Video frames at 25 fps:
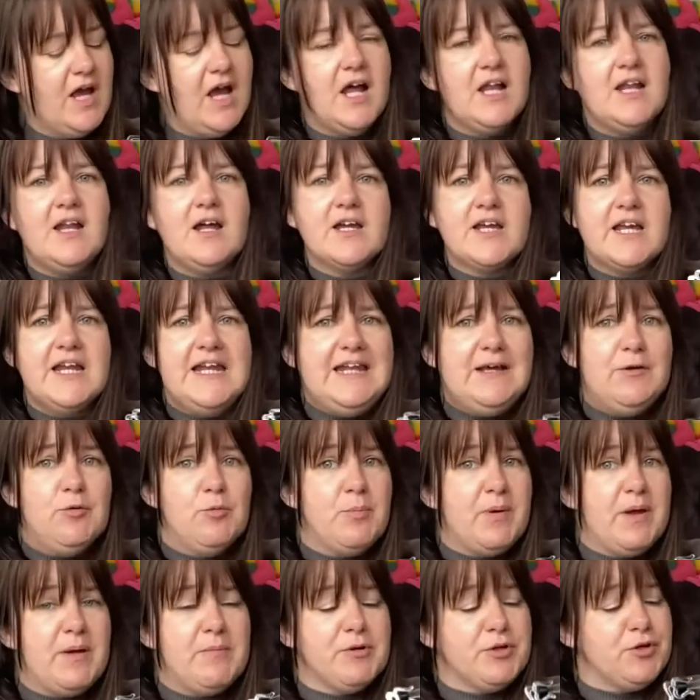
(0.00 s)
I like a little
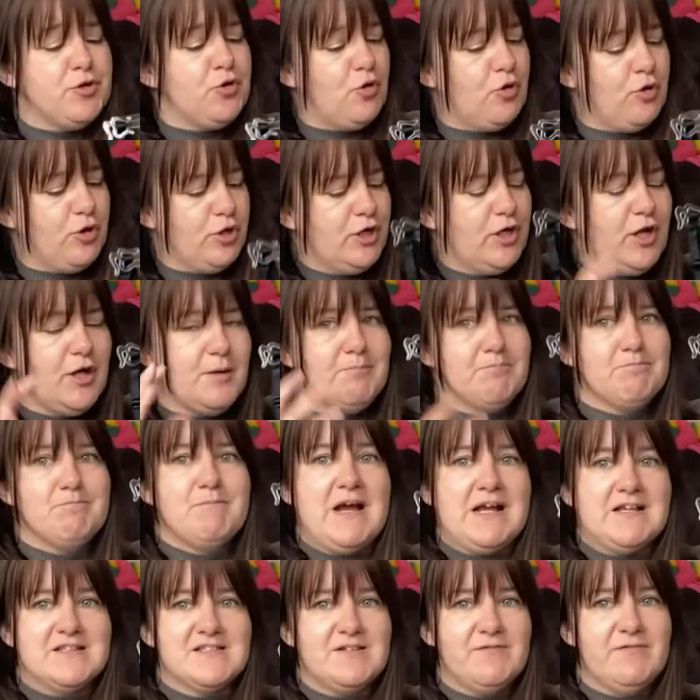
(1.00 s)
bit, but not like
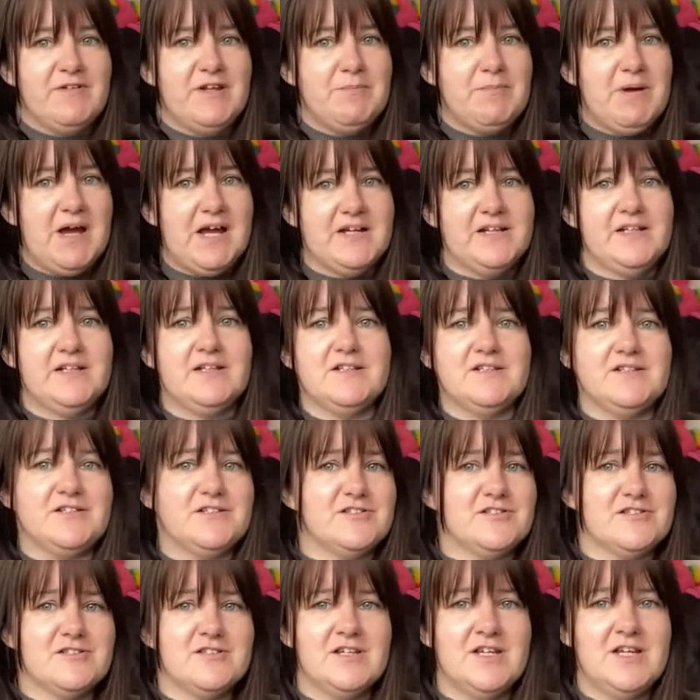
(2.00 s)
massively padded. I
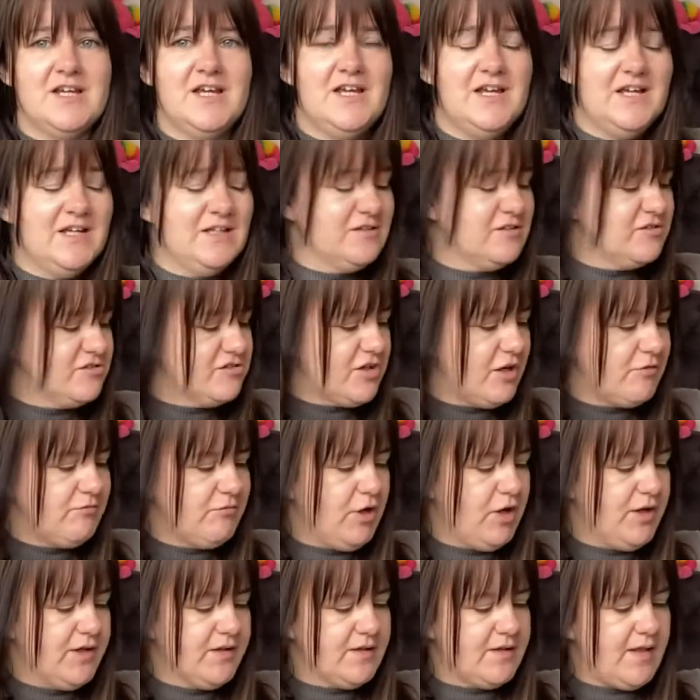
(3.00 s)
just don't
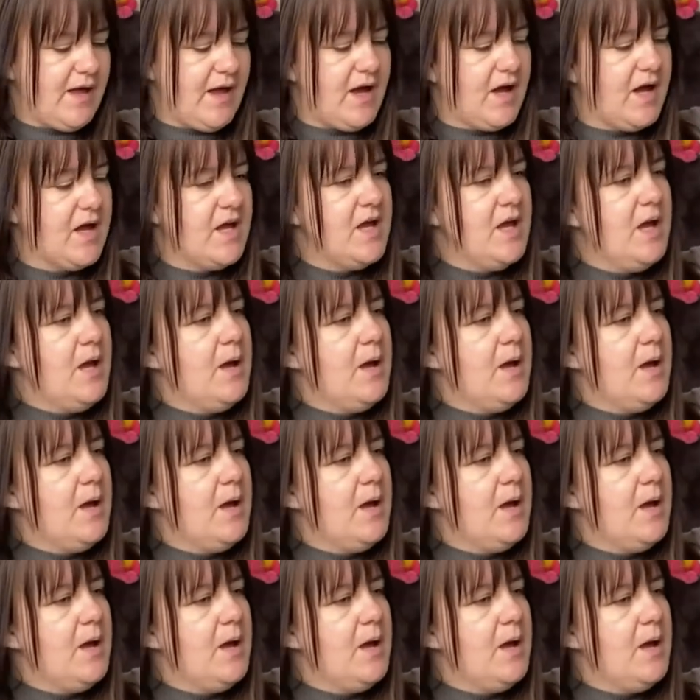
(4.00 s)
like that.